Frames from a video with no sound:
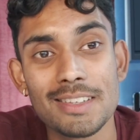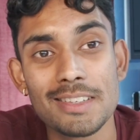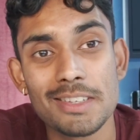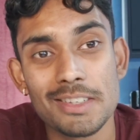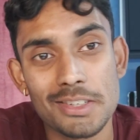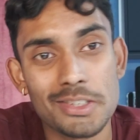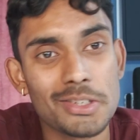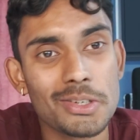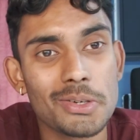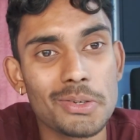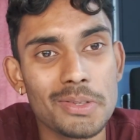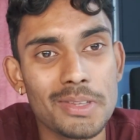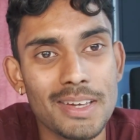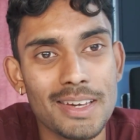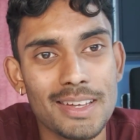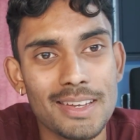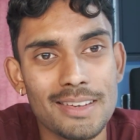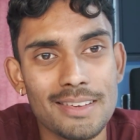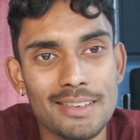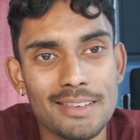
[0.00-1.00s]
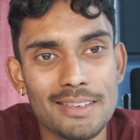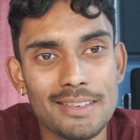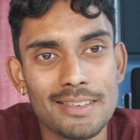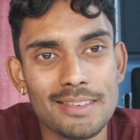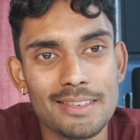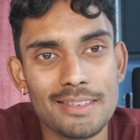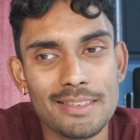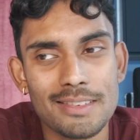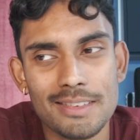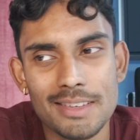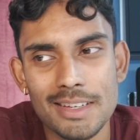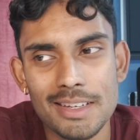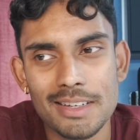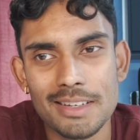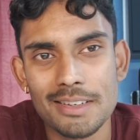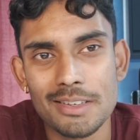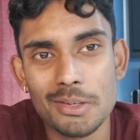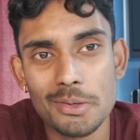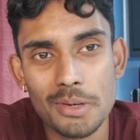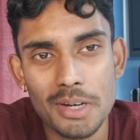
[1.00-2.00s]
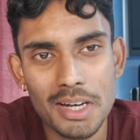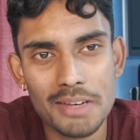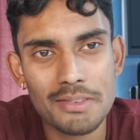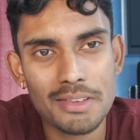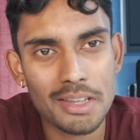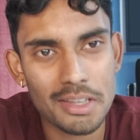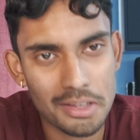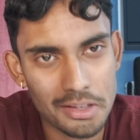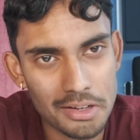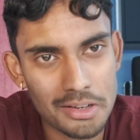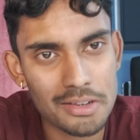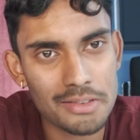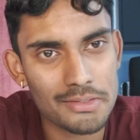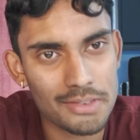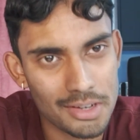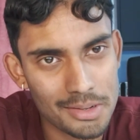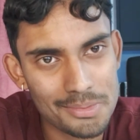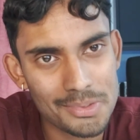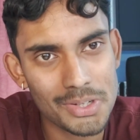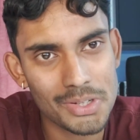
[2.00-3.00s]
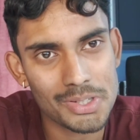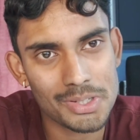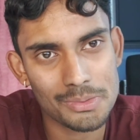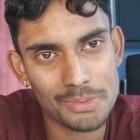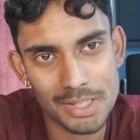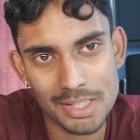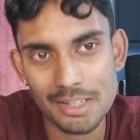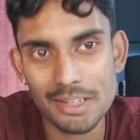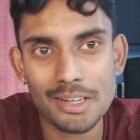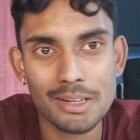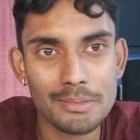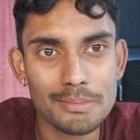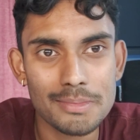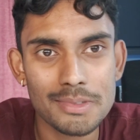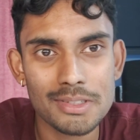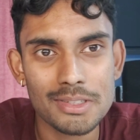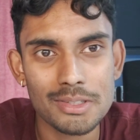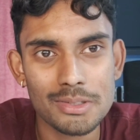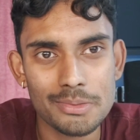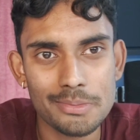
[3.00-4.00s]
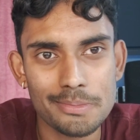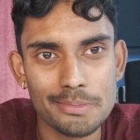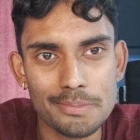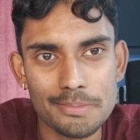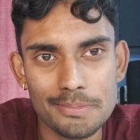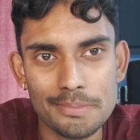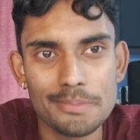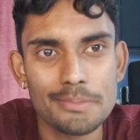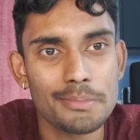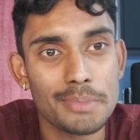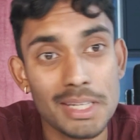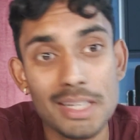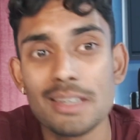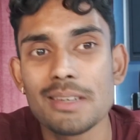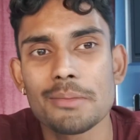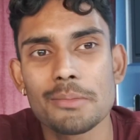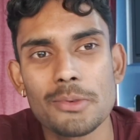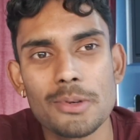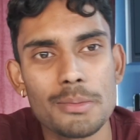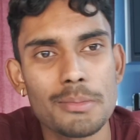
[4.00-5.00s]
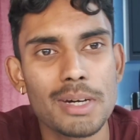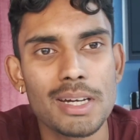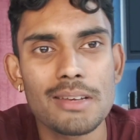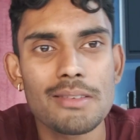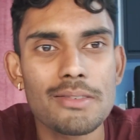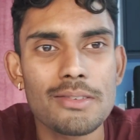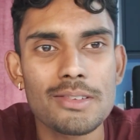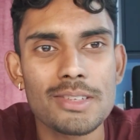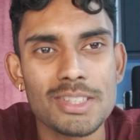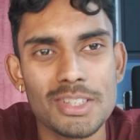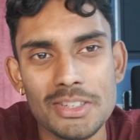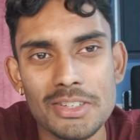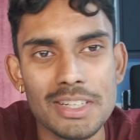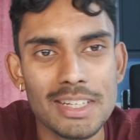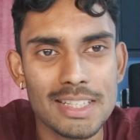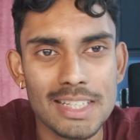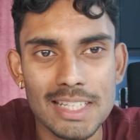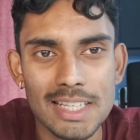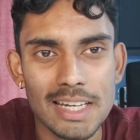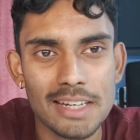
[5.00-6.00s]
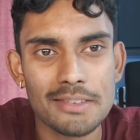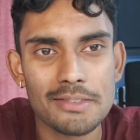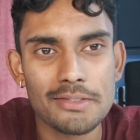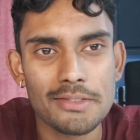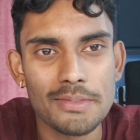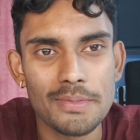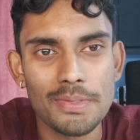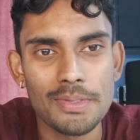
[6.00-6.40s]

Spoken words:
to show that, yeah, you have a lot of options when it comes to being more mindful in your daily life.